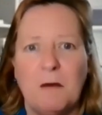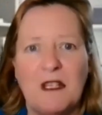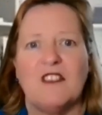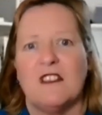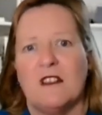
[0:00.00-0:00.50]

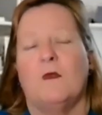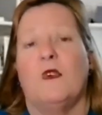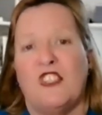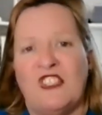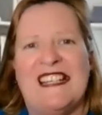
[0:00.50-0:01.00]
teaching on
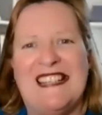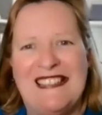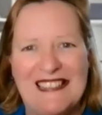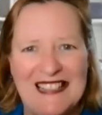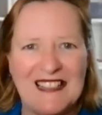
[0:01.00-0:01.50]
what you
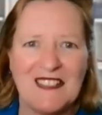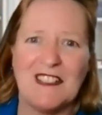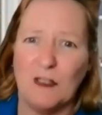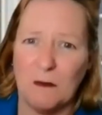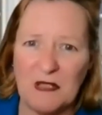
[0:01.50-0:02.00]
need
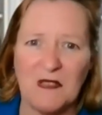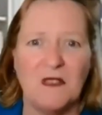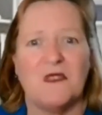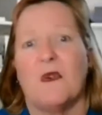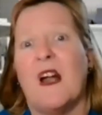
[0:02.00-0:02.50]
next in your business